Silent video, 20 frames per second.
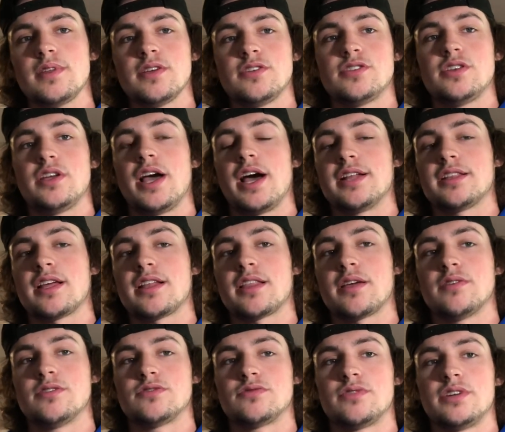yeah, I thought that
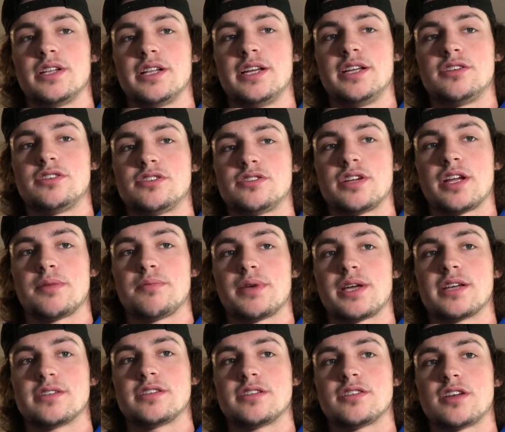was really interesting,
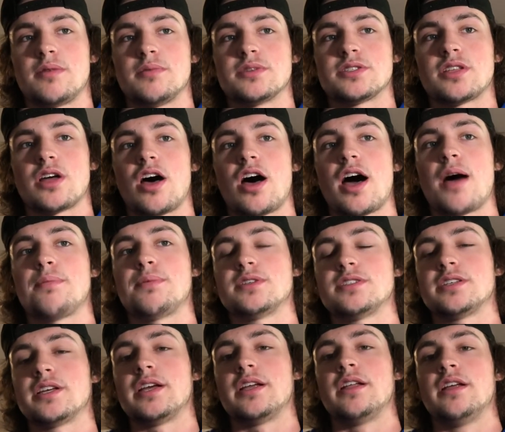because it's almost the
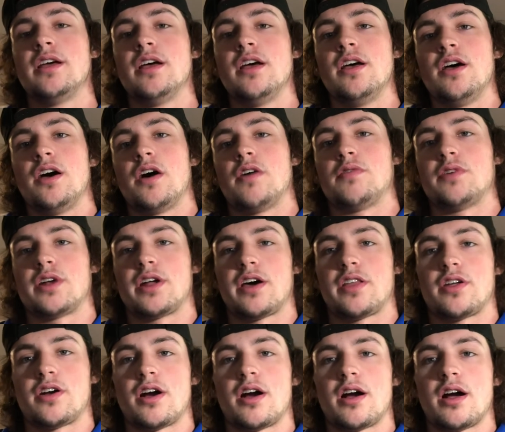opposite of what
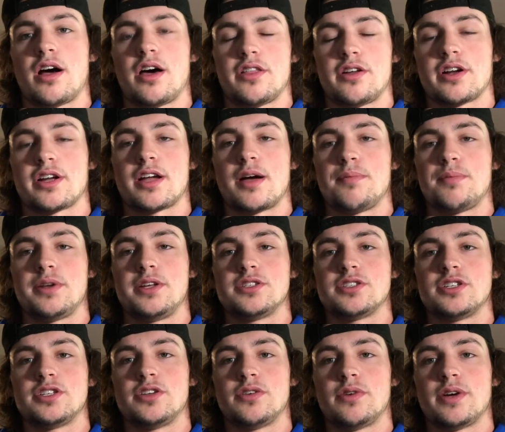other companies
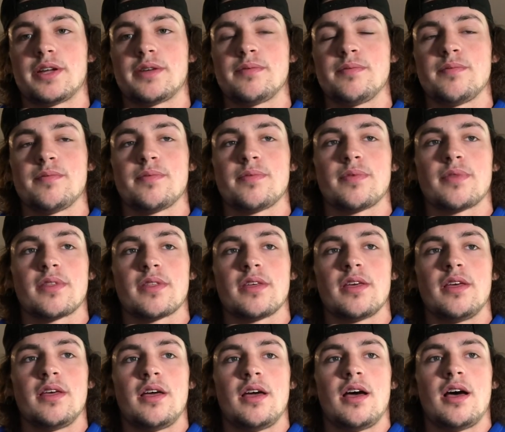are doing.
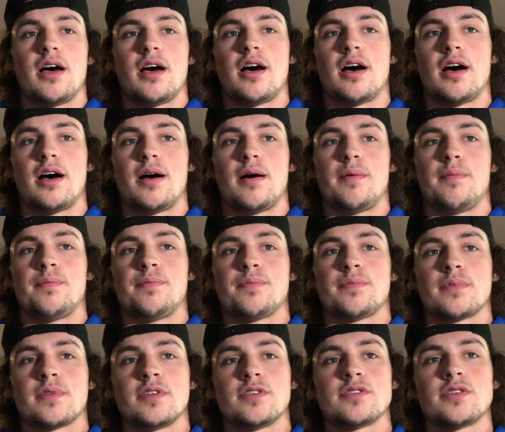
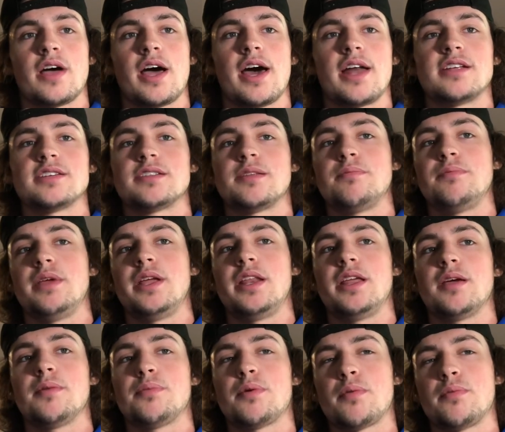So how does the
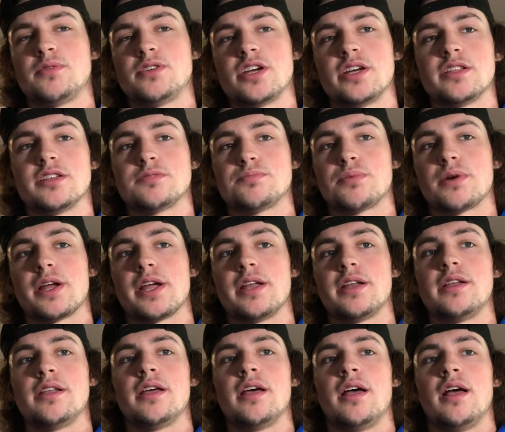media portray this
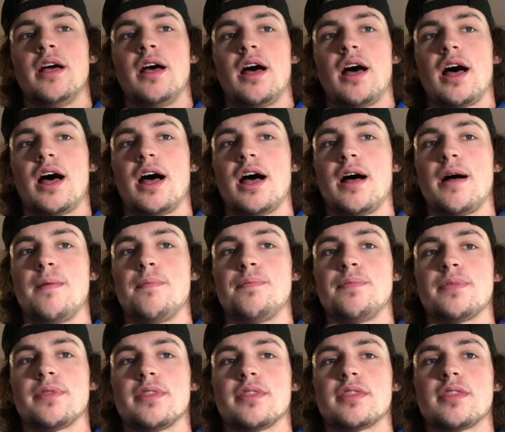brand?
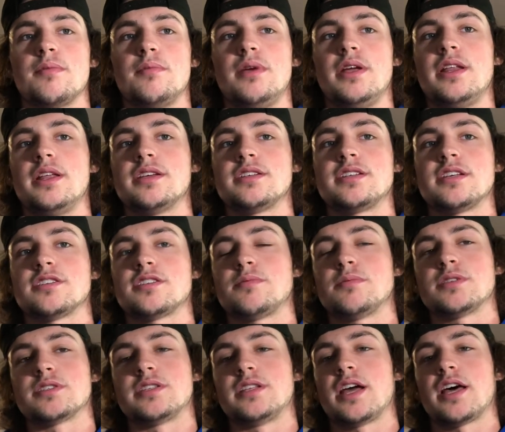The media says
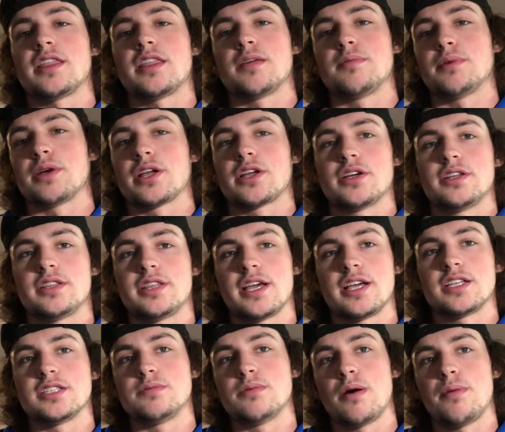almost nothing but good
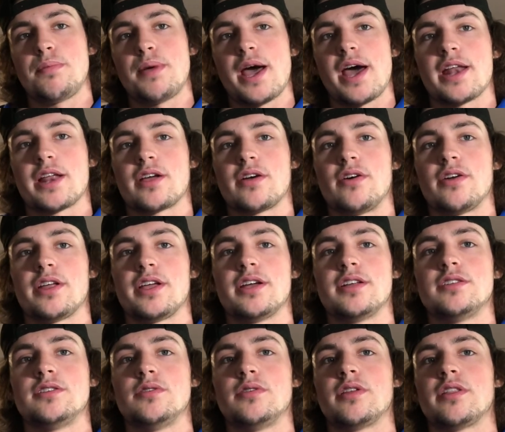things about Patagonia
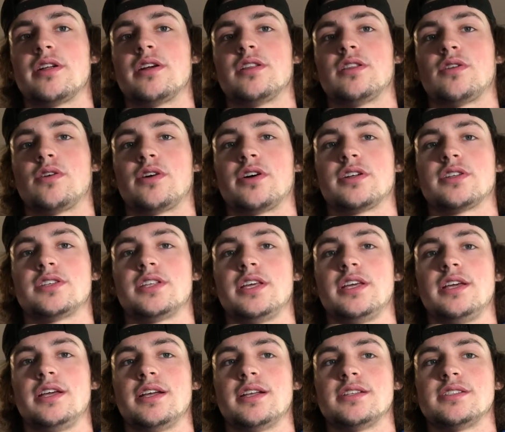due to their
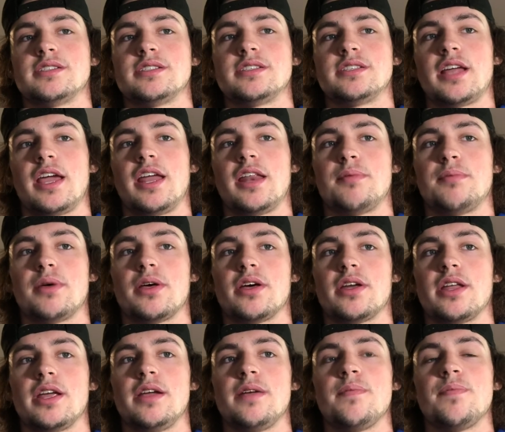loyalty and
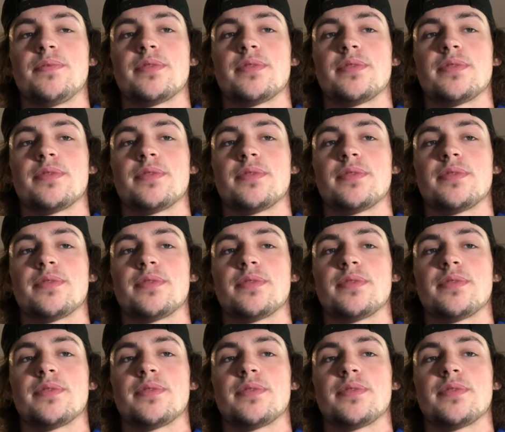sustainability.